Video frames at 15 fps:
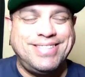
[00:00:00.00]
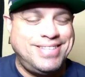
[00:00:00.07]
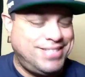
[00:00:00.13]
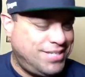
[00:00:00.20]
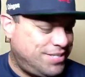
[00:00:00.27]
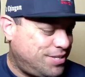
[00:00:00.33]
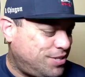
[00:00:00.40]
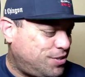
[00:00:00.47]

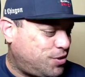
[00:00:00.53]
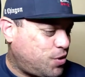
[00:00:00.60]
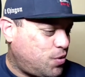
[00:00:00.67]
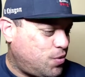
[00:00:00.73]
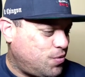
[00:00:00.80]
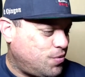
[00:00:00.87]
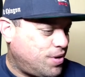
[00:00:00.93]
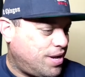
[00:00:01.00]
This is a
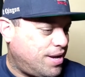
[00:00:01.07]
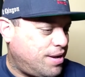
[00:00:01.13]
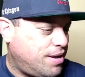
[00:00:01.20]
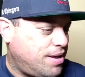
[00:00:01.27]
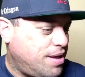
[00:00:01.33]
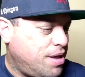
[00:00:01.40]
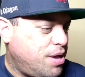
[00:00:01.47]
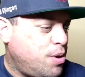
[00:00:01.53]

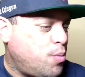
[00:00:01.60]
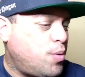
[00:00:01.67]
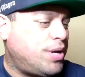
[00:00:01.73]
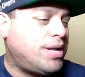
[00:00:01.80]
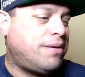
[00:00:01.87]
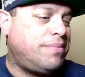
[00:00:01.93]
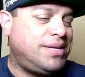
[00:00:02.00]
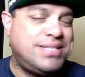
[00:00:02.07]
Stone
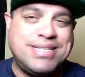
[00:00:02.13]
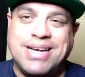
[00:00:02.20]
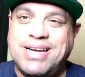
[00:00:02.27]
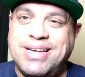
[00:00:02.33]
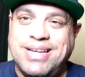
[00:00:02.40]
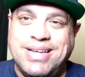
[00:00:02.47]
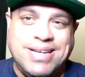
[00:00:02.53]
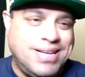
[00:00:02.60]
Buena
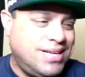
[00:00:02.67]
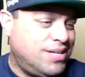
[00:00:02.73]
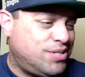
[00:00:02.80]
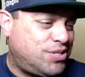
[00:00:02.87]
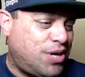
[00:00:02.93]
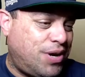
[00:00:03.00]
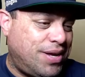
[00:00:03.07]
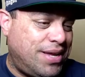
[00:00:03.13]
Vista
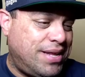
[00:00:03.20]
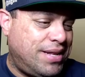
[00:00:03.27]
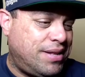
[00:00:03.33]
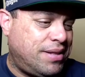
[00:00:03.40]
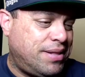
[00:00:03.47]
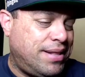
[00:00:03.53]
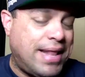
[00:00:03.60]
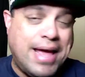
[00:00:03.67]
Salt
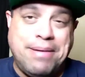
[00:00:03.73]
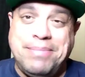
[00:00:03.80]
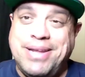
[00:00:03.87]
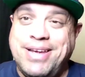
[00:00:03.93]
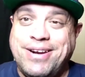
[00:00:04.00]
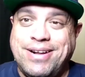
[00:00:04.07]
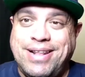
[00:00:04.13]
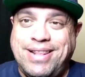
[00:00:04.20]
and Lime
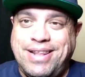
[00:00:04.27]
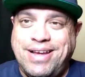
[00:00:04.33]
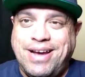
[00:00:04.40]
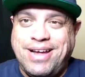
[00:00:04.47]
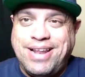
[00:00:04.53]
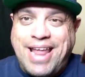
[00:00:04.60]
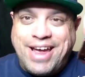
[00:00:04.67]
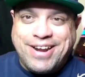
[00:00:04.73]

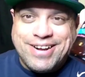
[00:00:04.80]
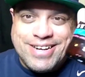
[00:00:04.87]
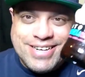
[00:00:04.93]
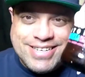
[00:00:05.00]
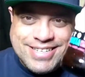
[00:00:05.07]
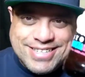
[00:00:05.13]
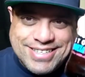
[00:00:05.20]
Lager.